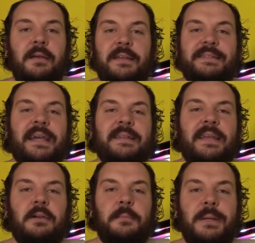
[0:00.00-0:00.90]
The second
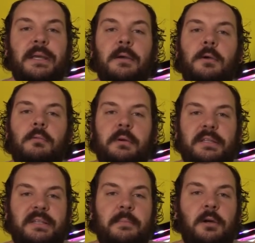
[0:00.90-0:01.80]
thing could be with
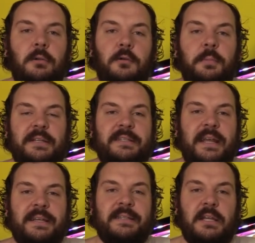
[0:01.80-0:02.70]
some colubrid snakes,